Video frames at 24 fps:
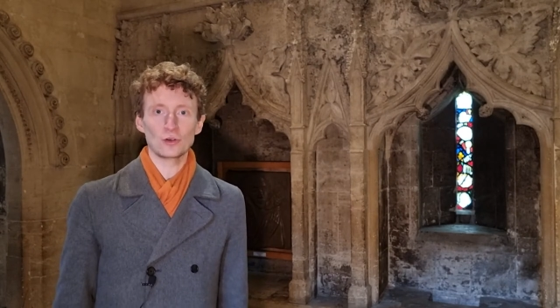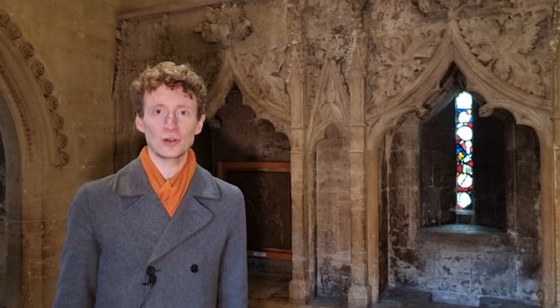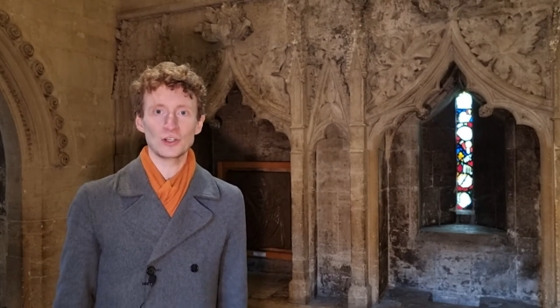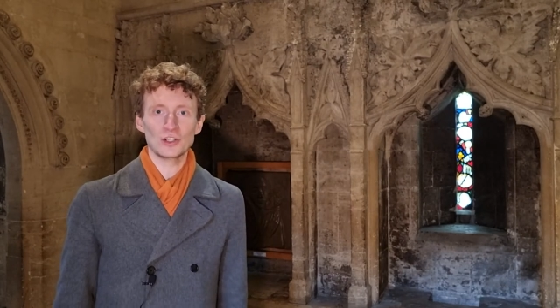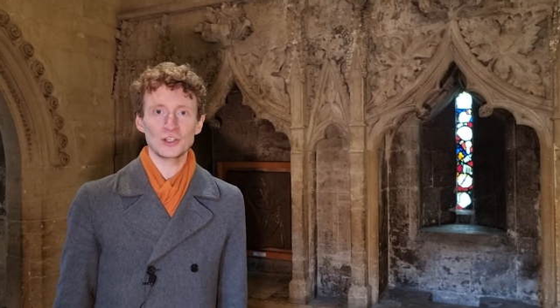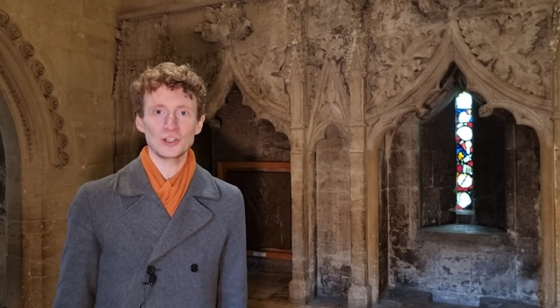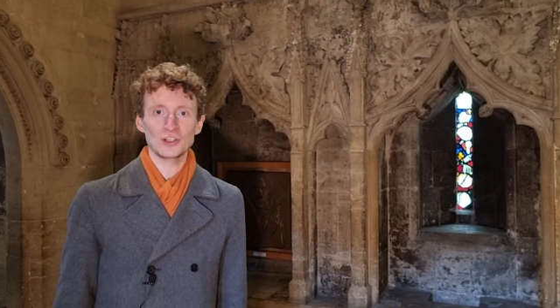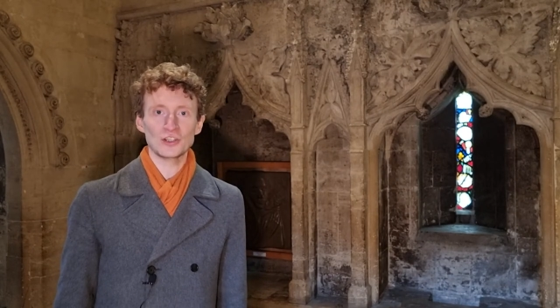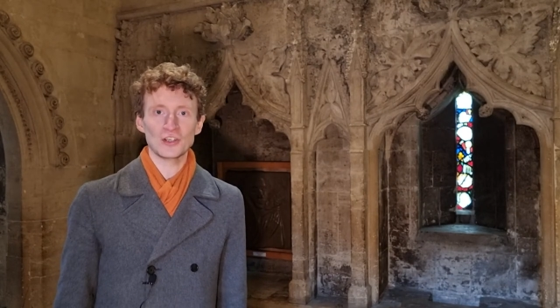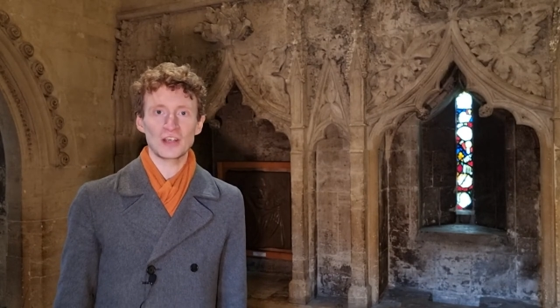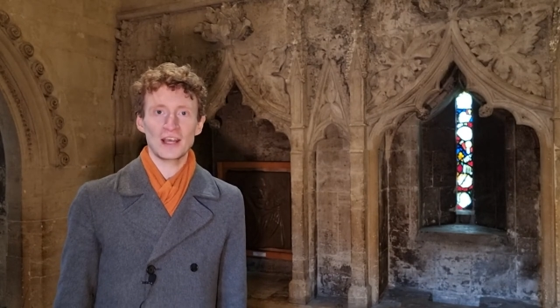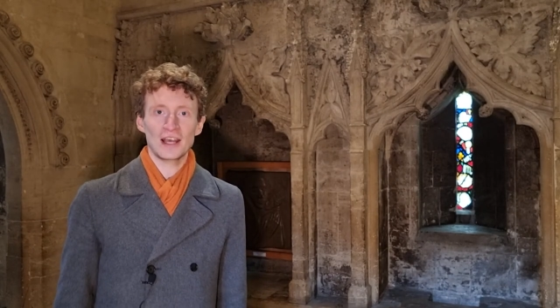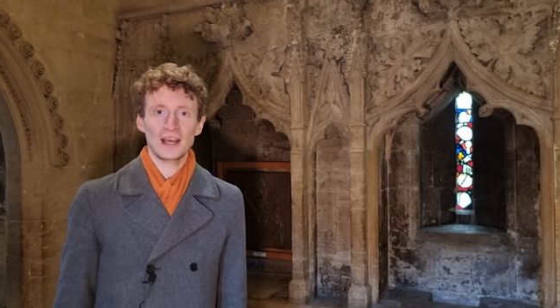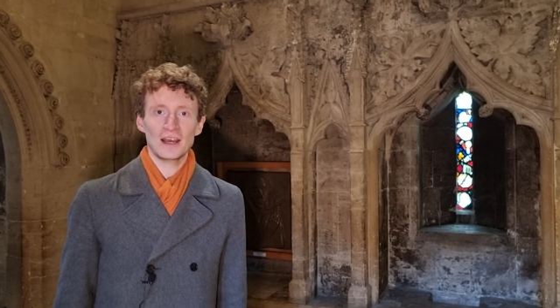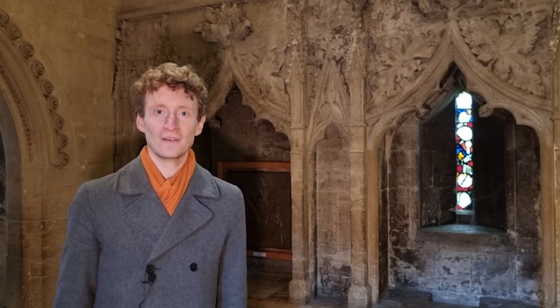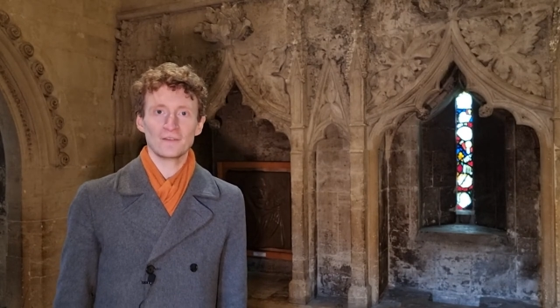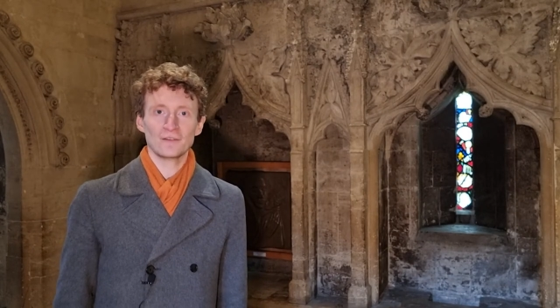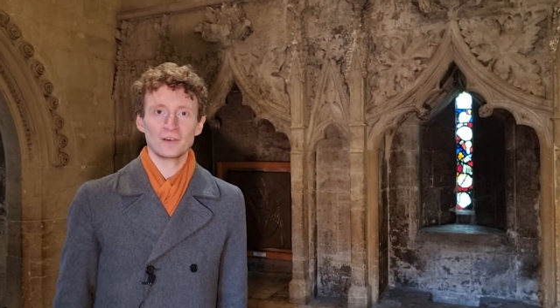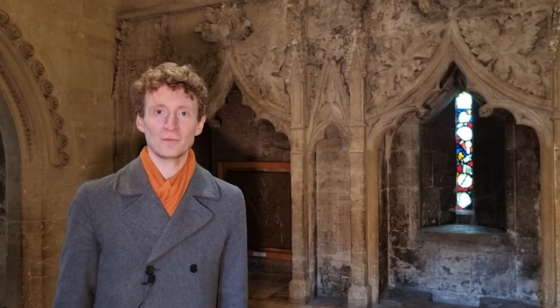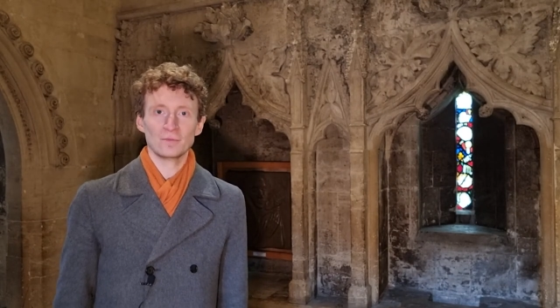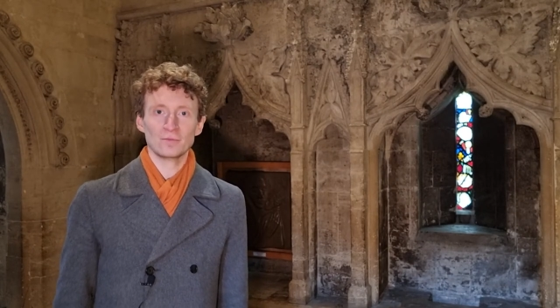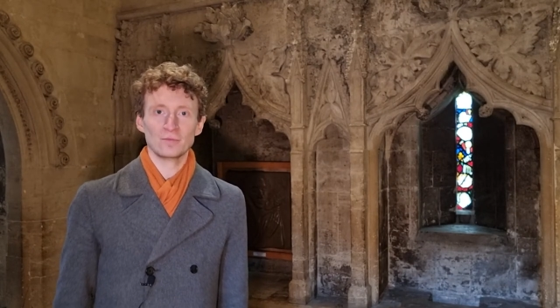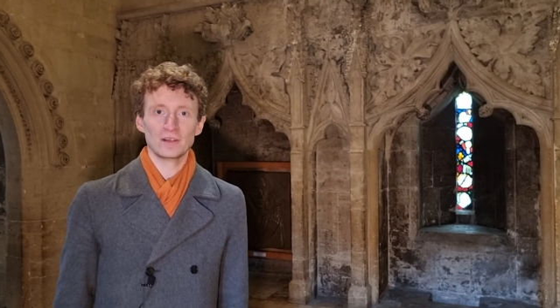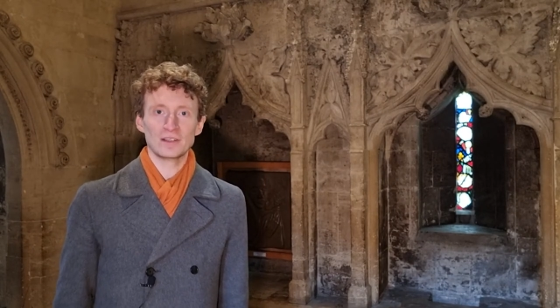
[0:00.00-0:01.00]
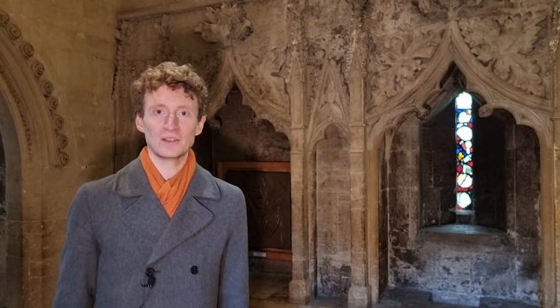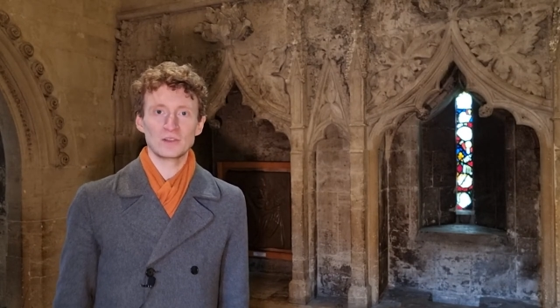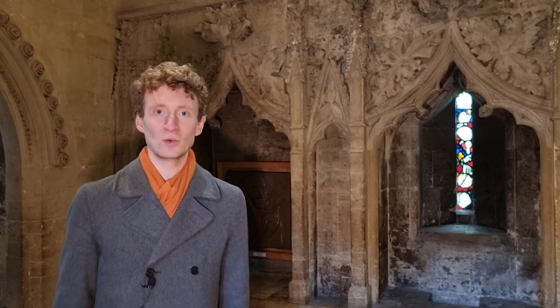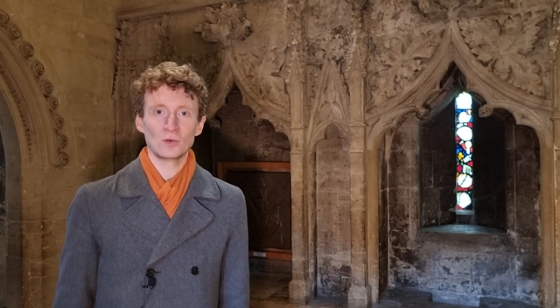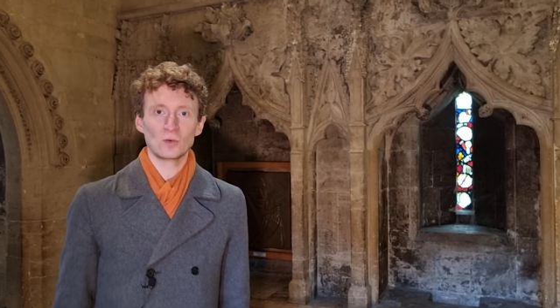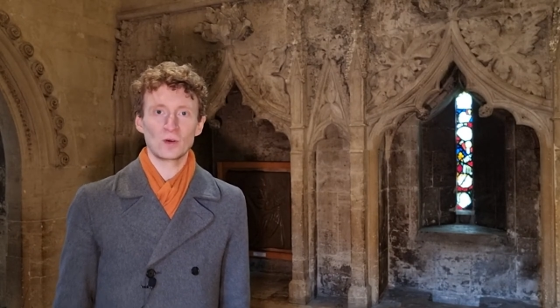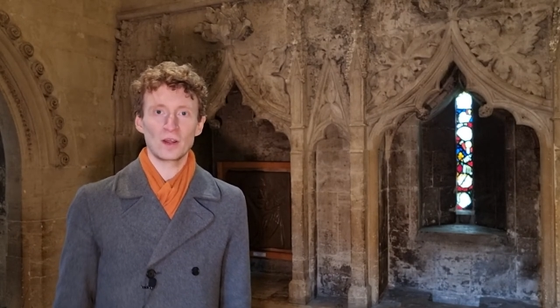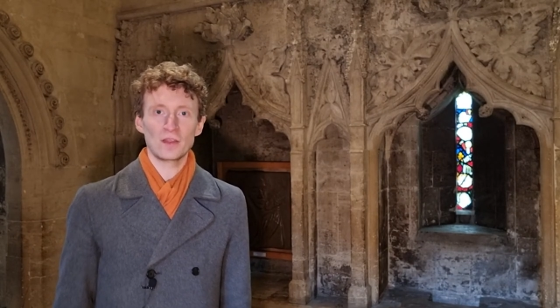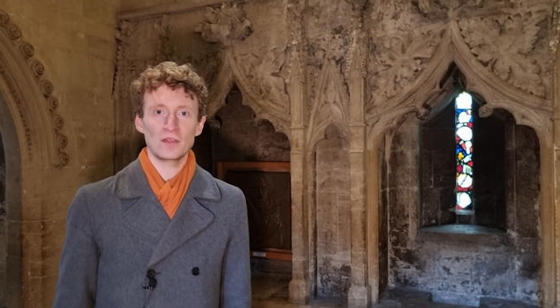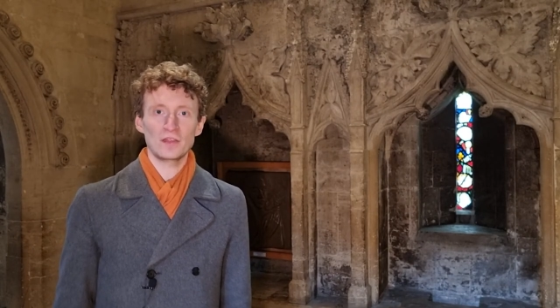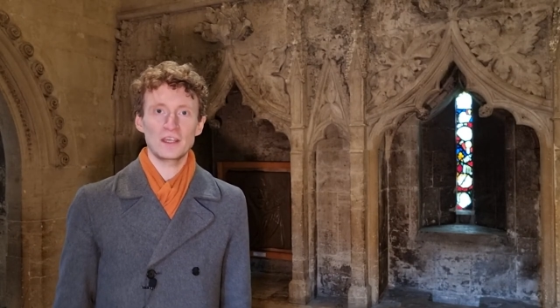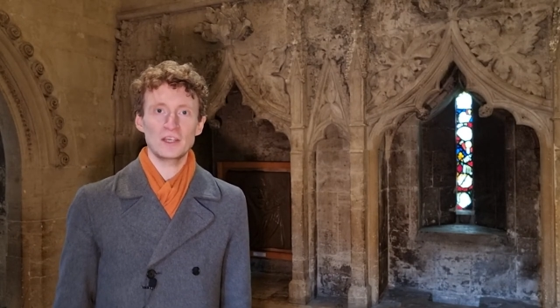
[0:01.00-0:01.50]
Treasures from
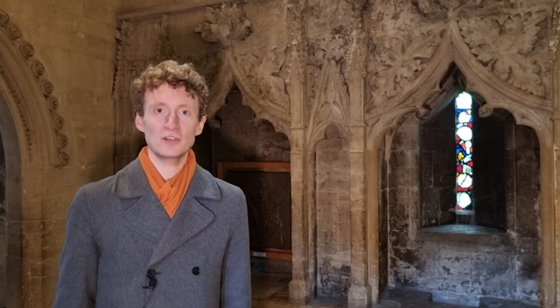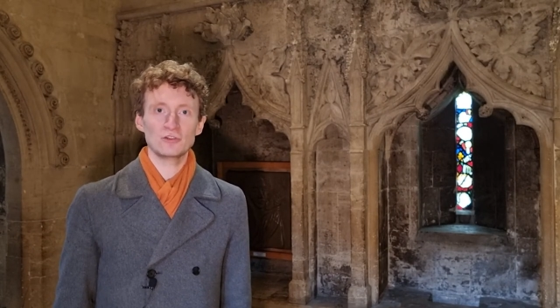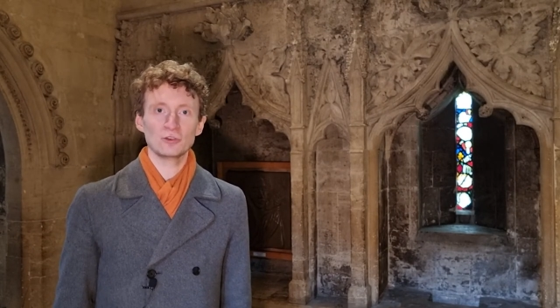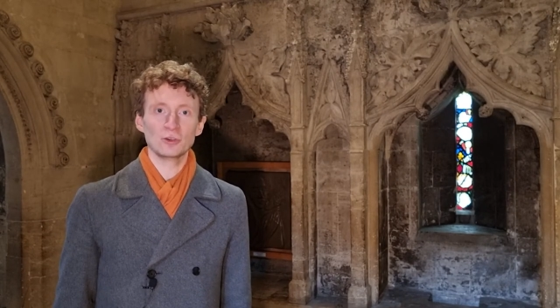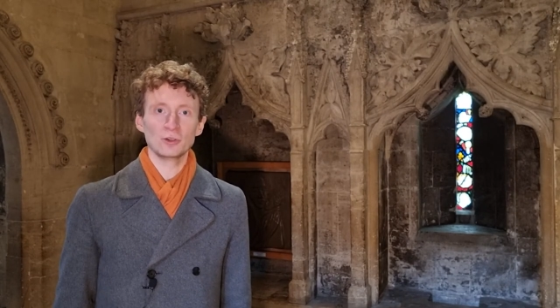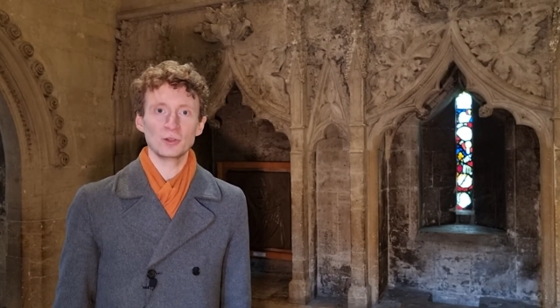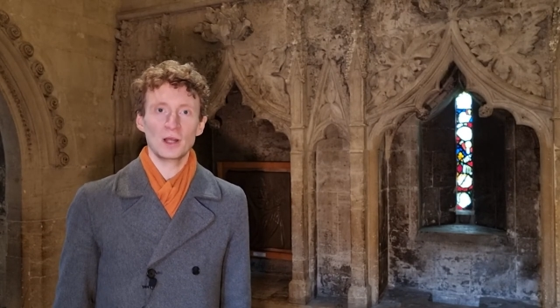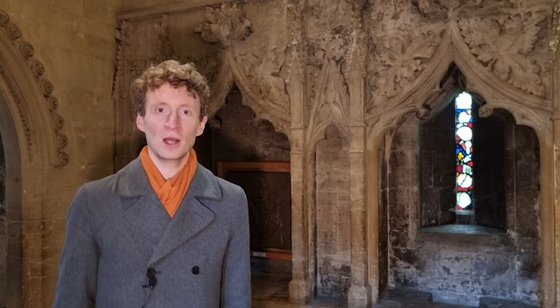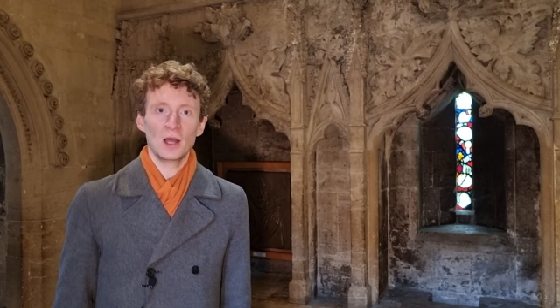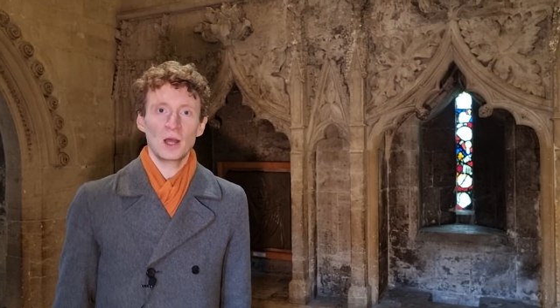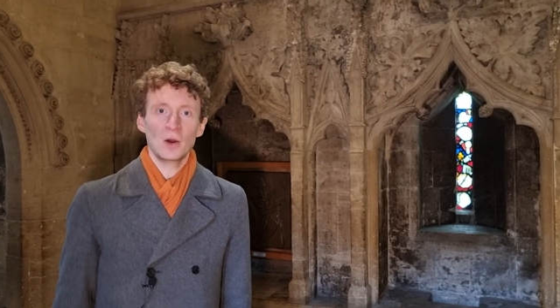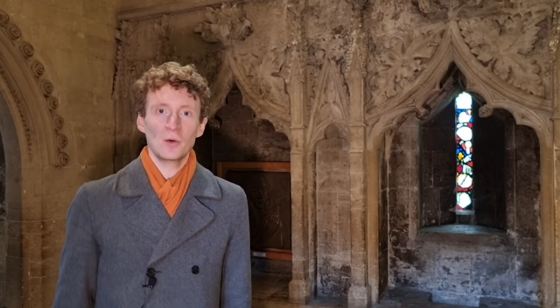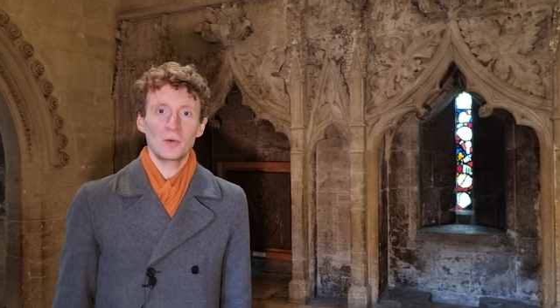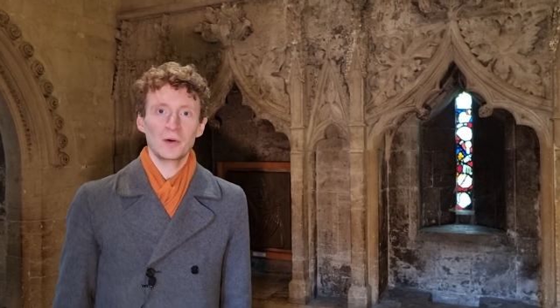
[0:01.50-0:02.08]
Bristol Cathedral,